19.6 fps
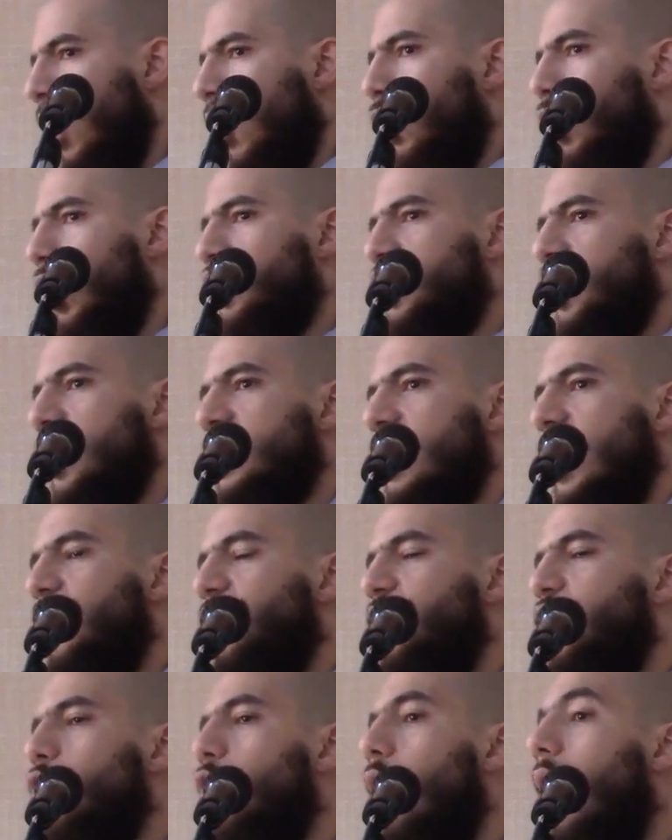Which is,
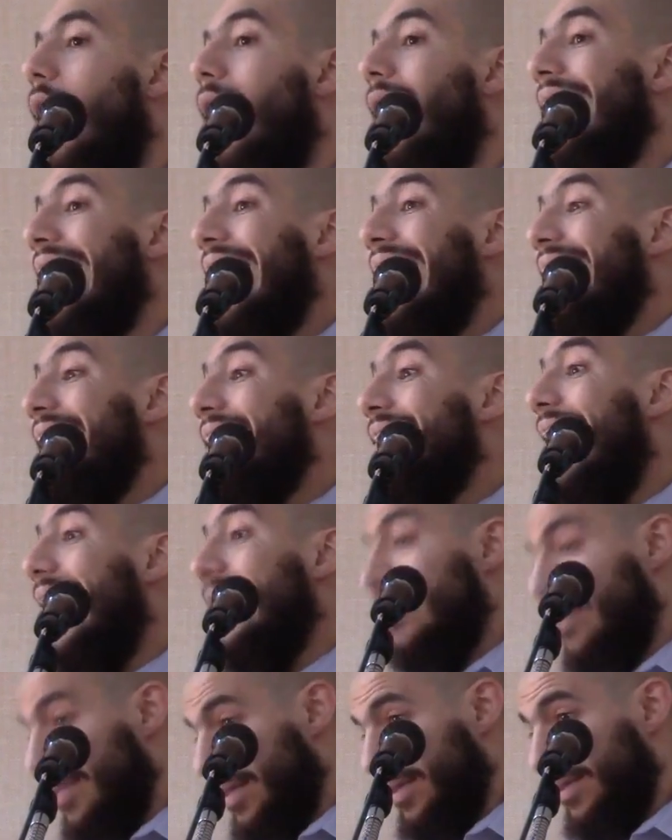if you are in
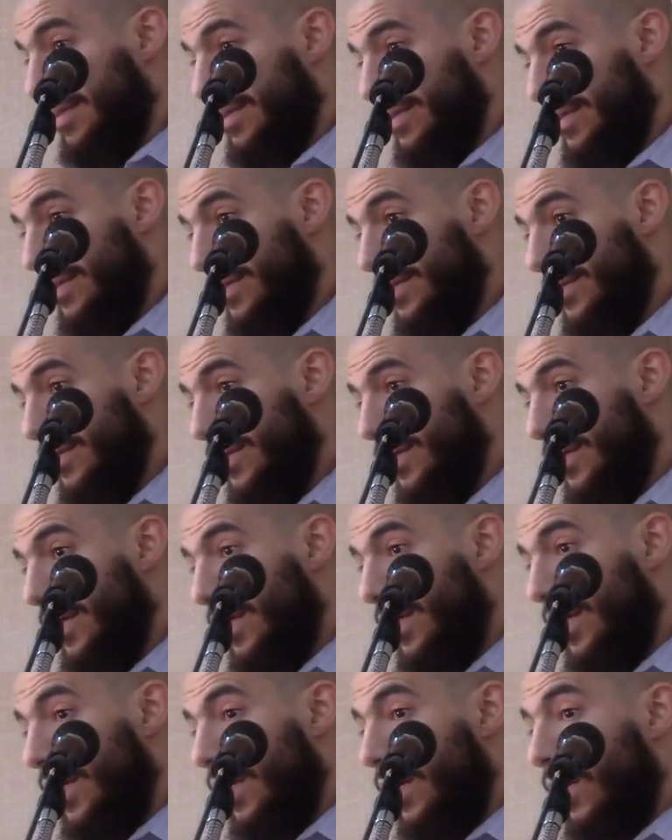
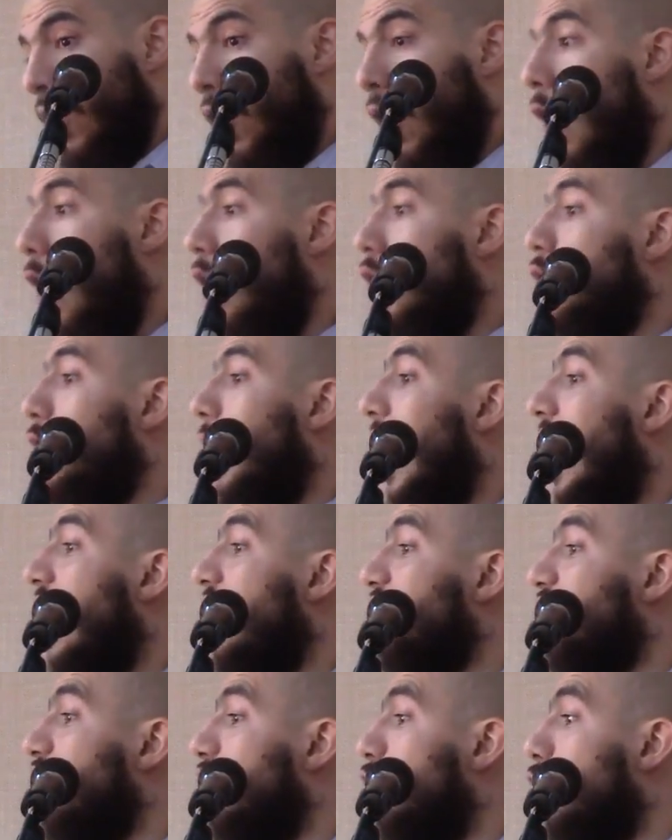debt, all you
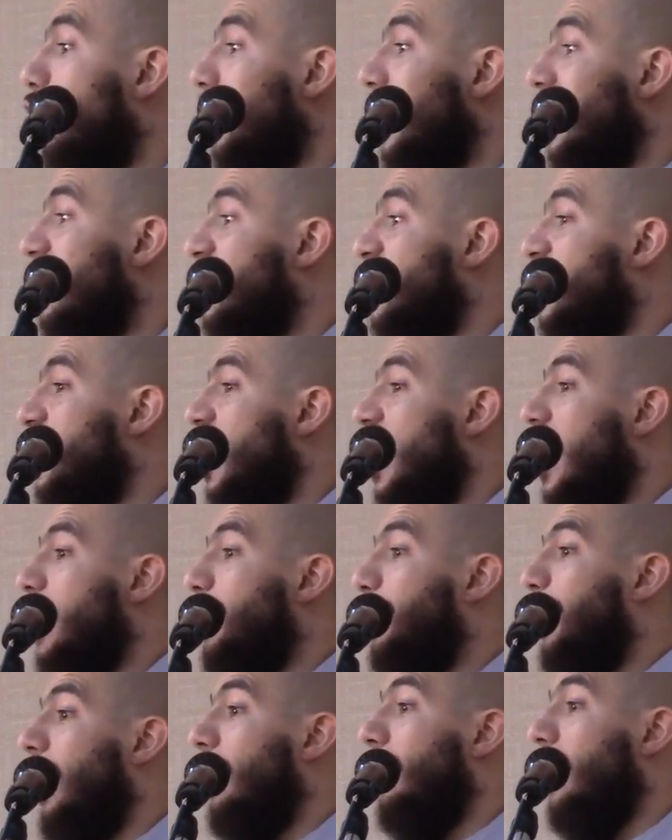have to do is
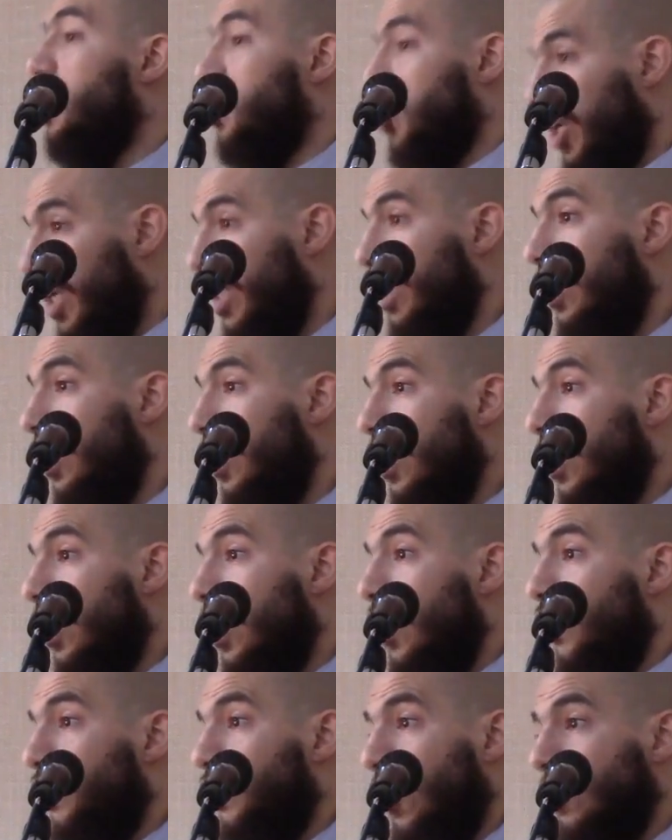seek permission
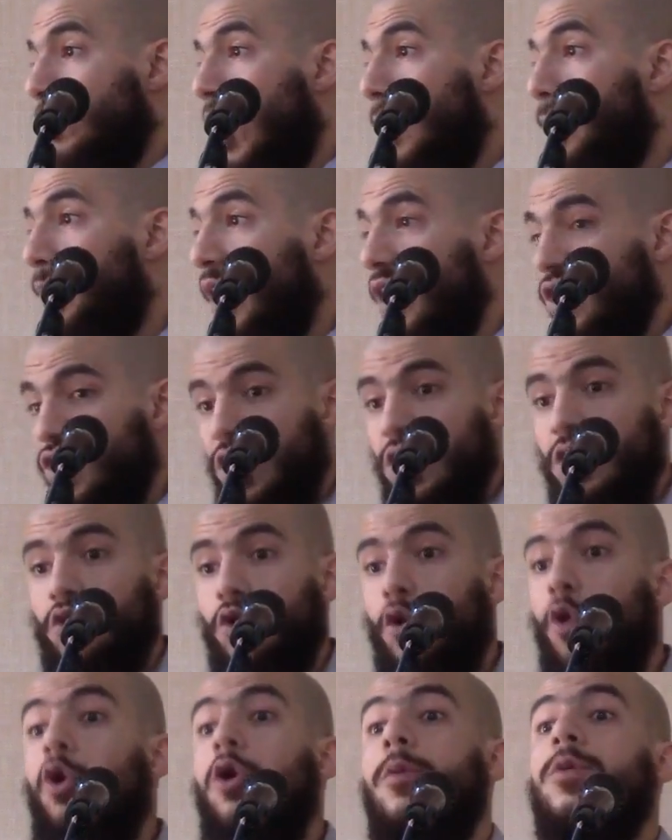from the person
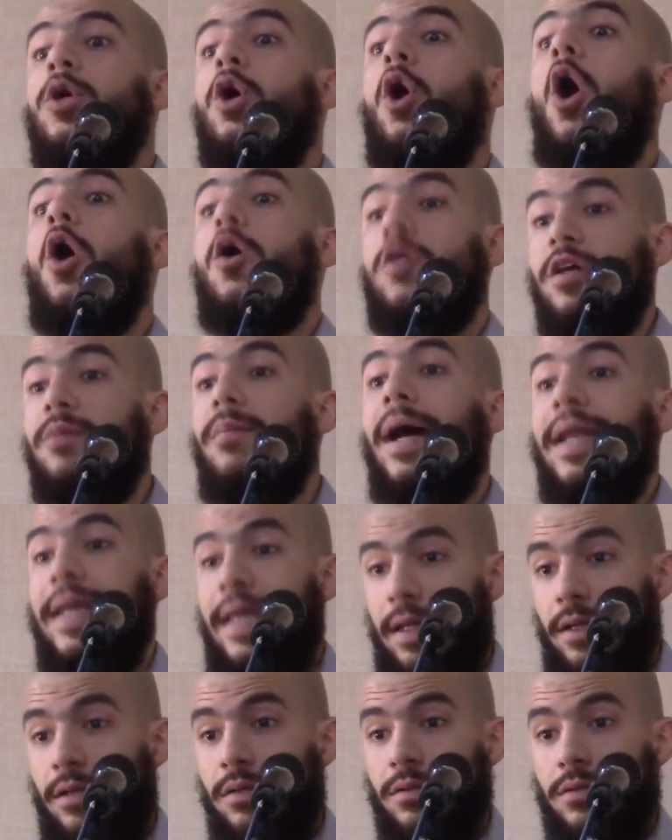to whom you owe the
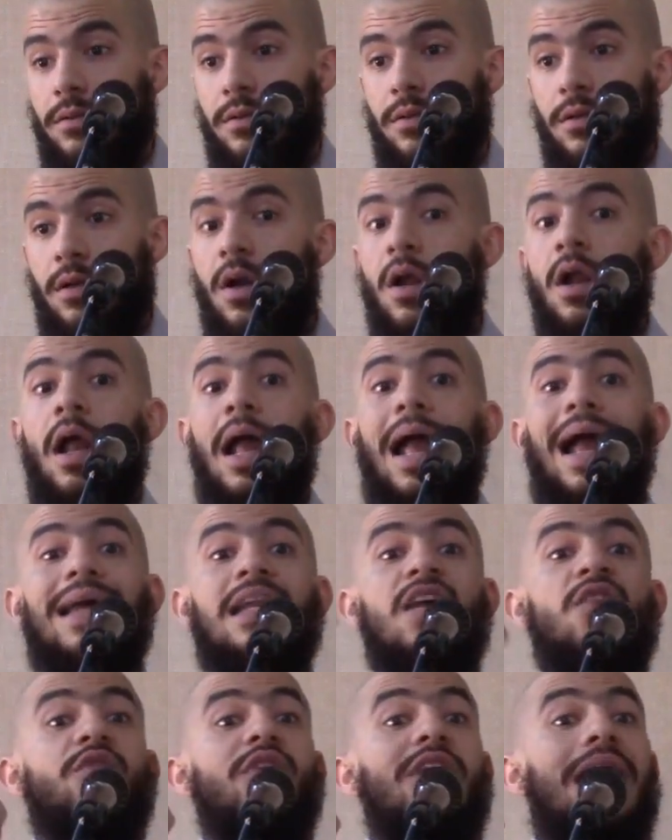money.
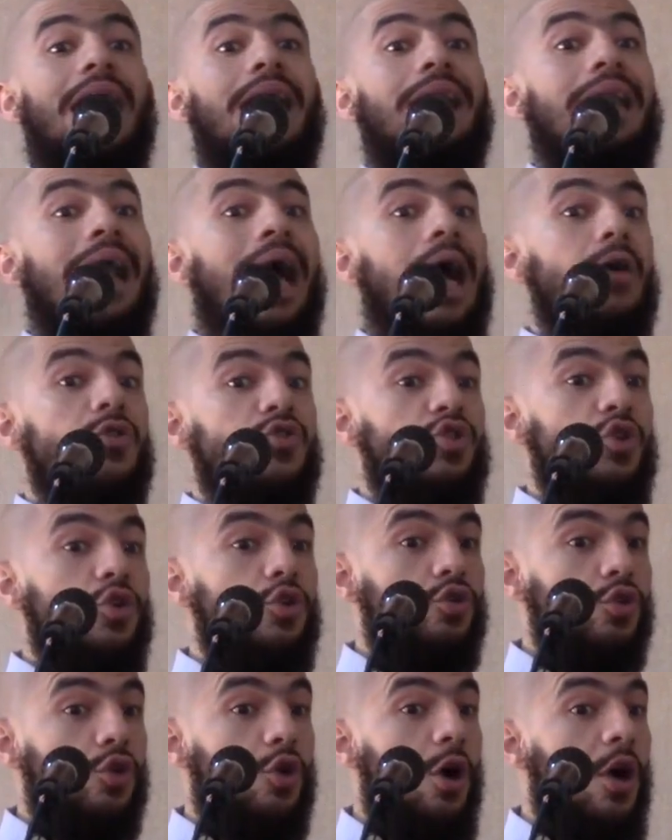And if he allows
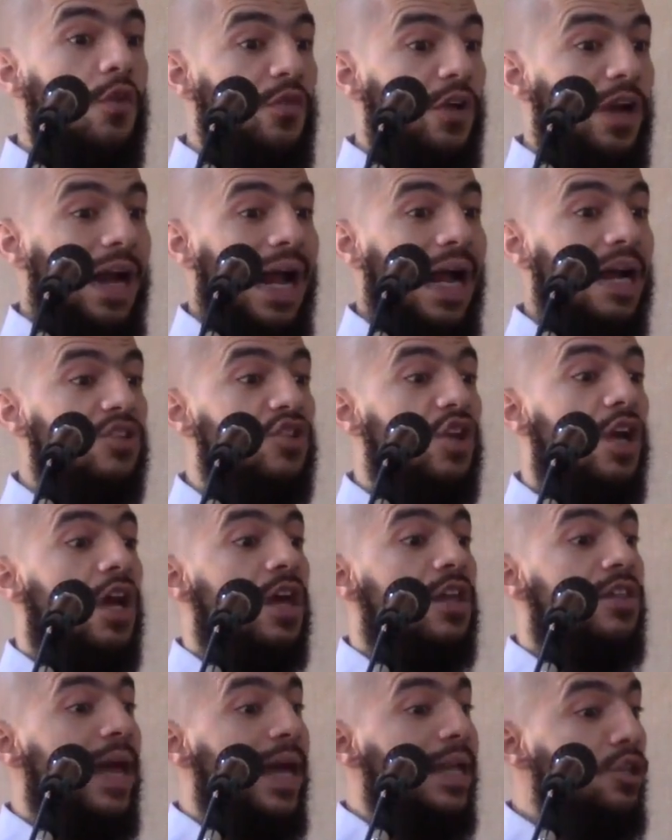you to go for
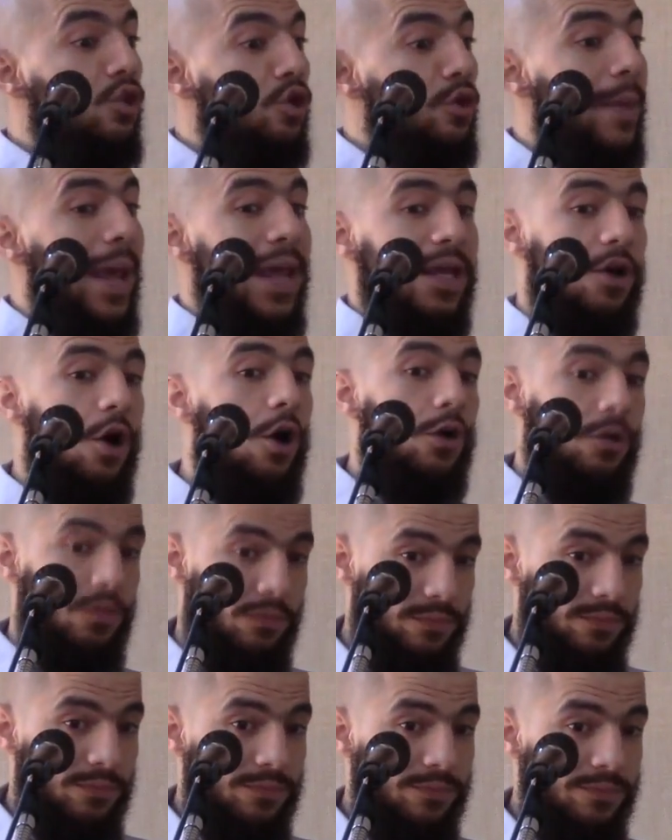Hajj, then you may go.